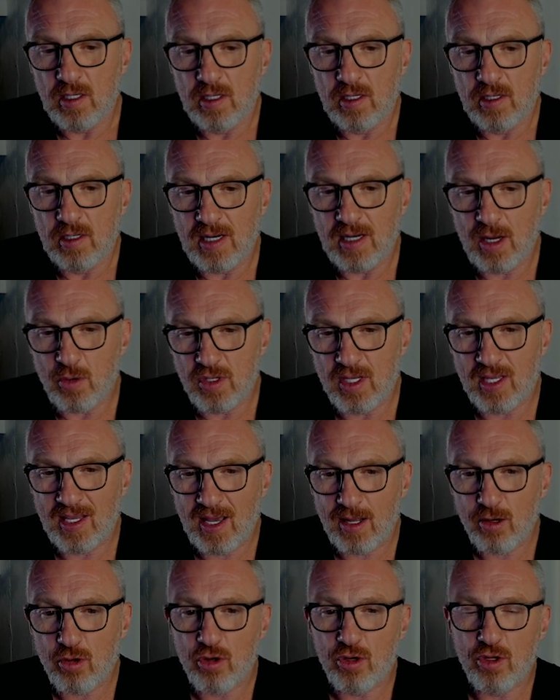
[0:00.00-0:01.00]
Now, you
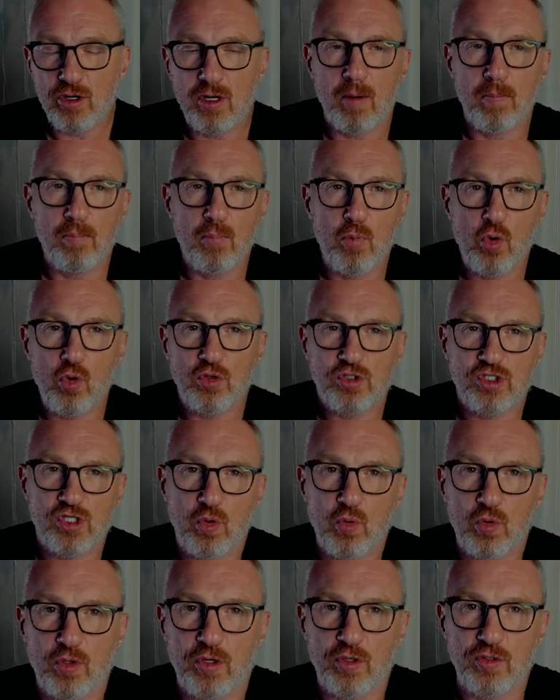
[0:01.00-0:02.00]
can earn more
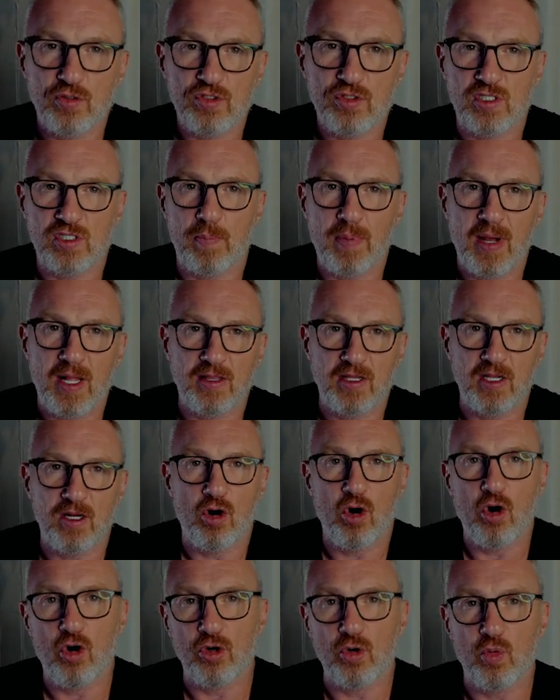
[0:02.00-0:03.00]
tokens depending
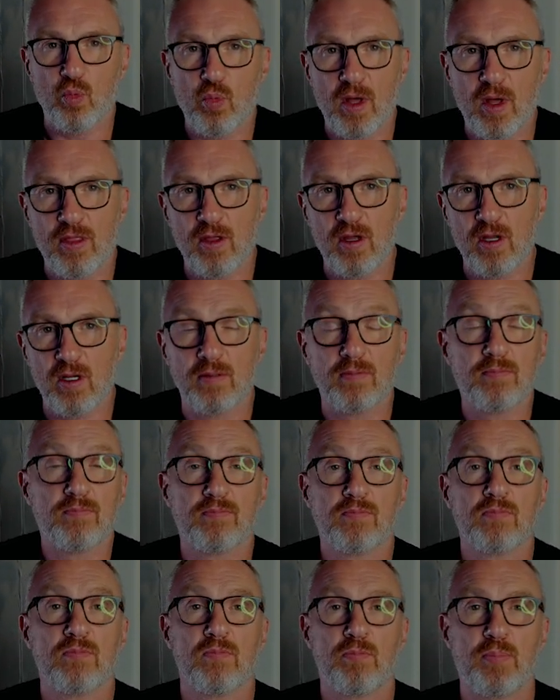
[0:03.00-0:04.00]
on whether
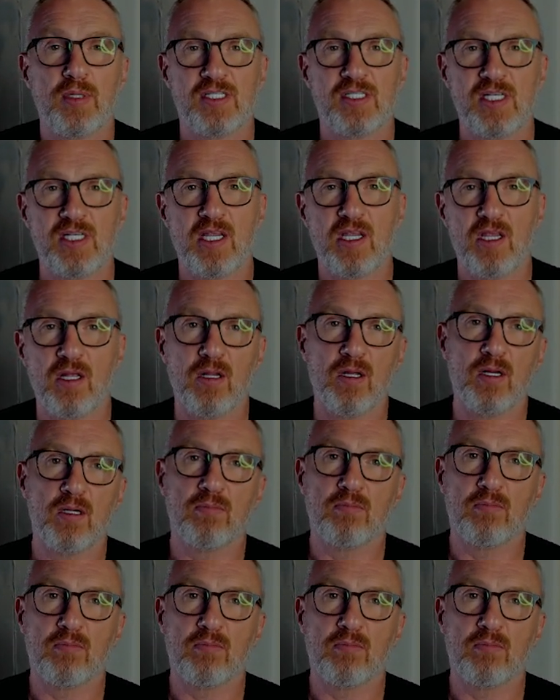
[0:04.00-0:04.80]
particular